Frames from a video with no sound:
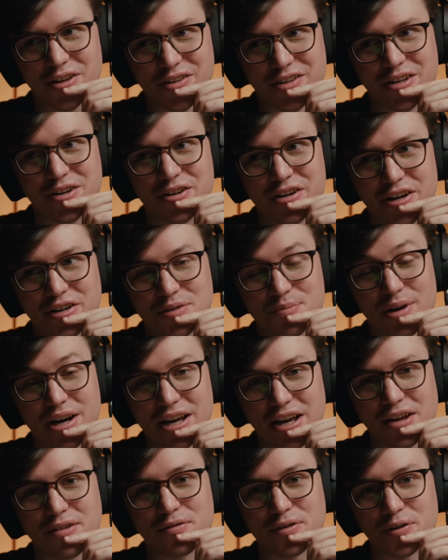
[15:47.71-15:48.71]
on the internet to
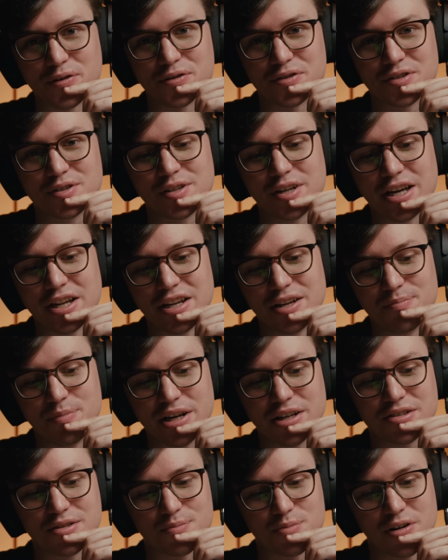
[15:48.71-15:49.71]
buy headphones, and it
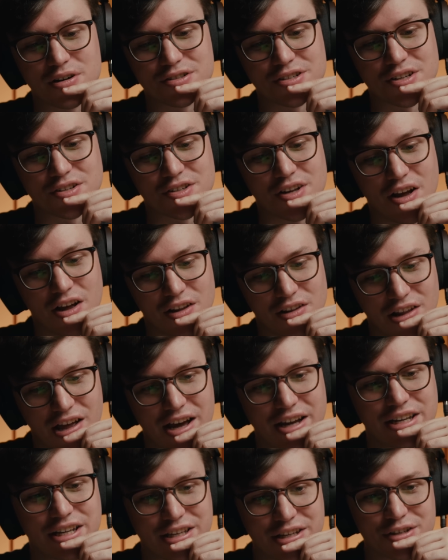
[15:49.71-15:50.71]
makes the process a
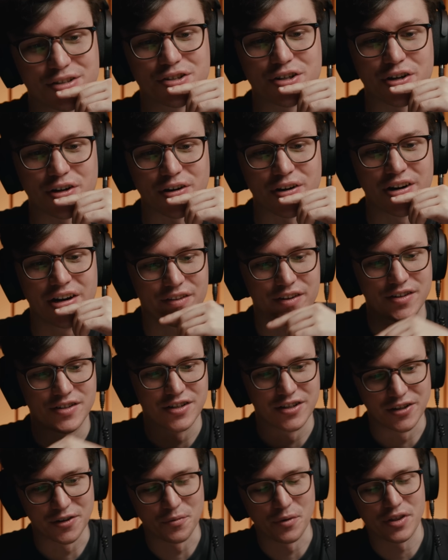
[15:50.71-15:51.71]
lot easier than
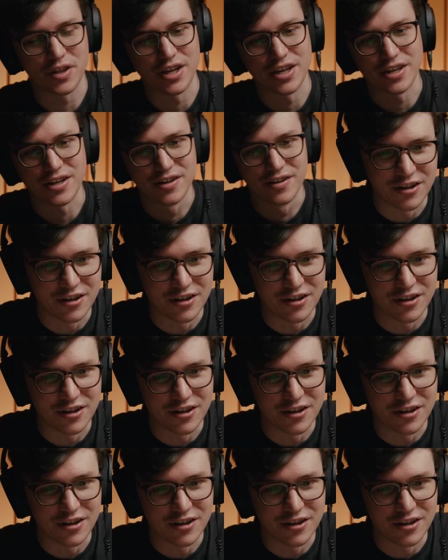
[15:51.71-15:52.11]
dealing with a